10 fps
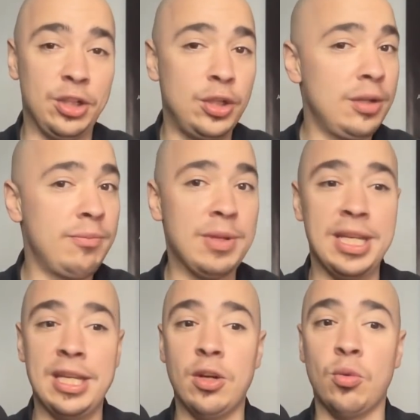could
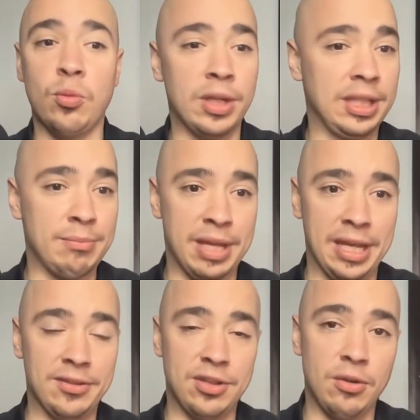be really
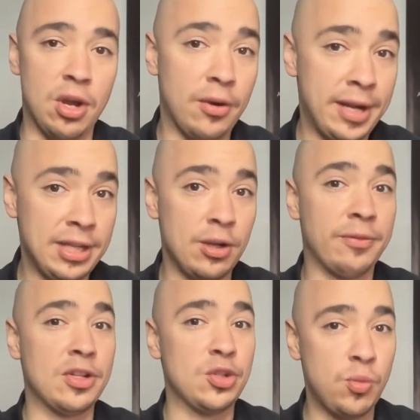big. So already
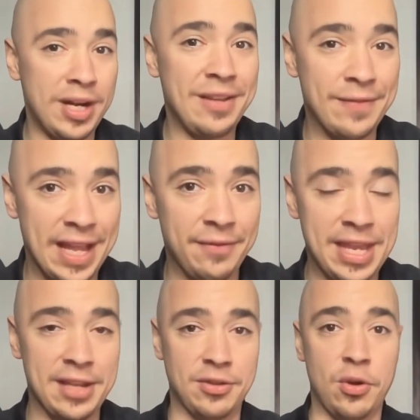over
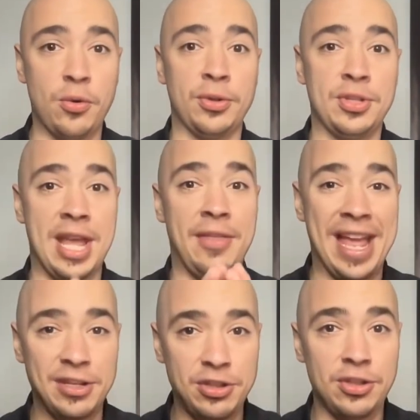25,000 holders. Now
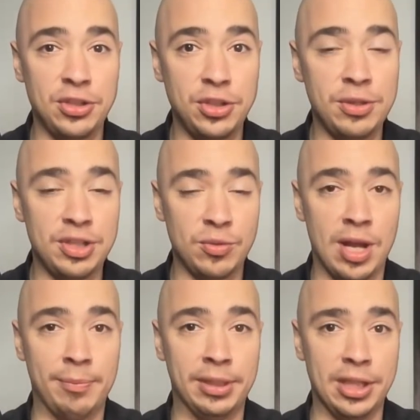that's just
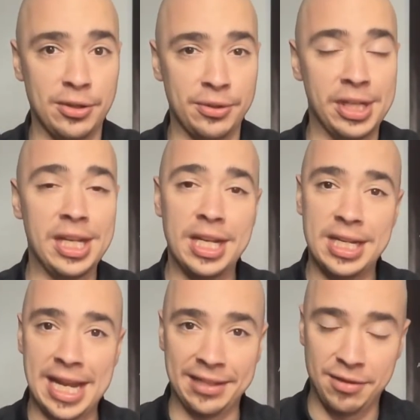Uniswap alone.
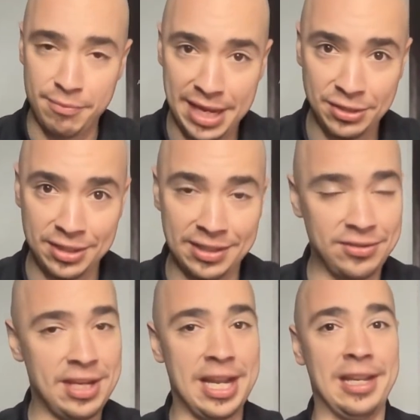Not to mention
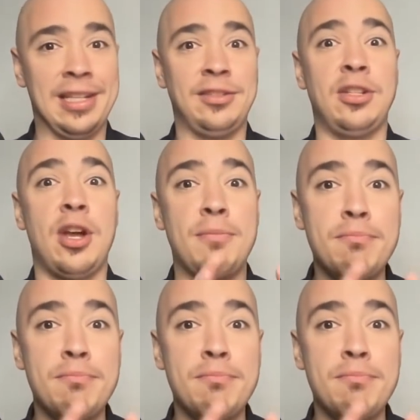this thing got listed on